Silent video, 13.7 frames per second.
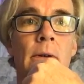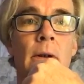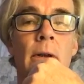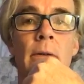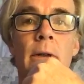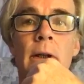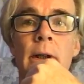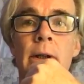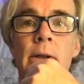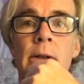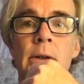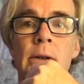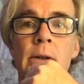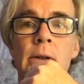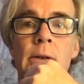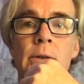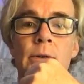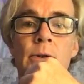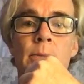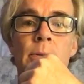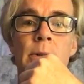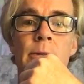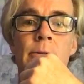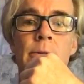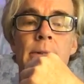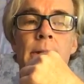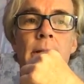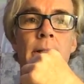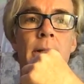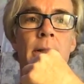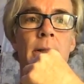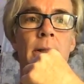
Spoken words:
Oh, really? Super interesting.